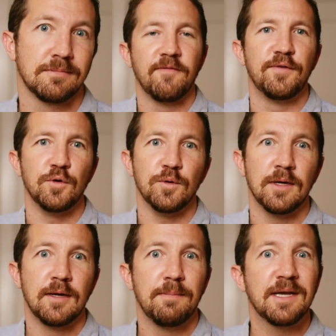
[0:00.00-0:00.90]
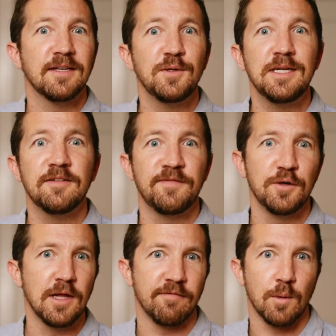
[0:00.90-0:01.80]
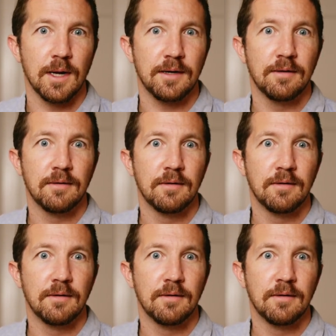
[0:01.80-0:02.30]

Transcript: Food, because you need to fuel everyone.